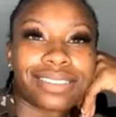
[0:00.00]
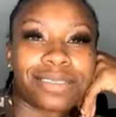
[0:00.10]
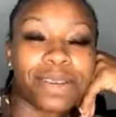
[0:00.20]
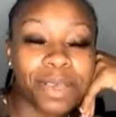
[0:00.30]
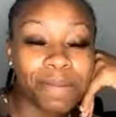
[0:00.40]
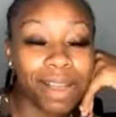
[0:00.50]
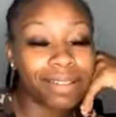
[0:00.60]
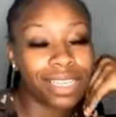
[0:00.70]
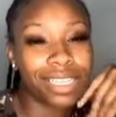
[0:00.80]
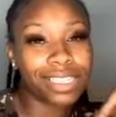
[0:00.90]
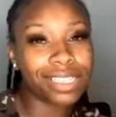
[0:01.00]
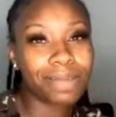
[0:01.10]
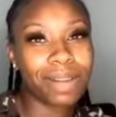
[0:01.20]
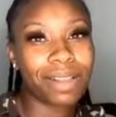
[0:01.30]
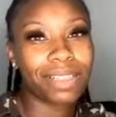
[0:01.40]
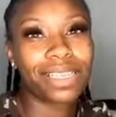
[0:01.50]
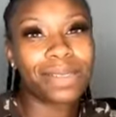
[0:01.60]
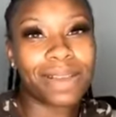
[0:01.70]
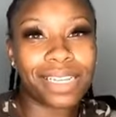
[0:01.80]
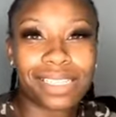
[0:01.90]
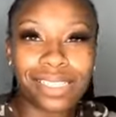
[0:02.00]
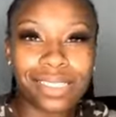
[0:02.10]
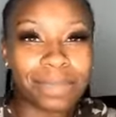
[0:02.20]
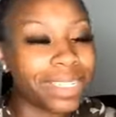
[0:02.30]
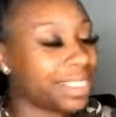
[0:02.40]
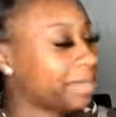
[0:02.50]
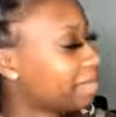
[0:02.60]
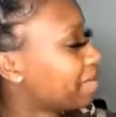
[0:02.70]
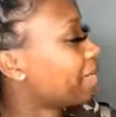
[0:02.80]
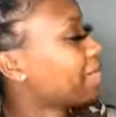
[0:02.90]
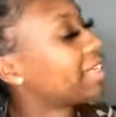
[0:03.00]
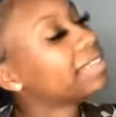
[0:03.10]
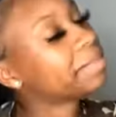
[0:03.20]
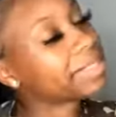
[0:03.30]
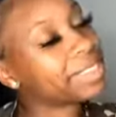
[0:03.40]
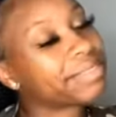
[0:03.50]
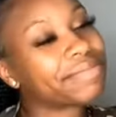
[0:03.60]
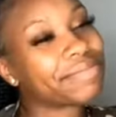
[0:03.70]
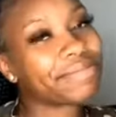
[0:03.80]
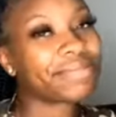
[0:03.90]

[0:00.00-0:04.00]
he probably is about his money. I mean, but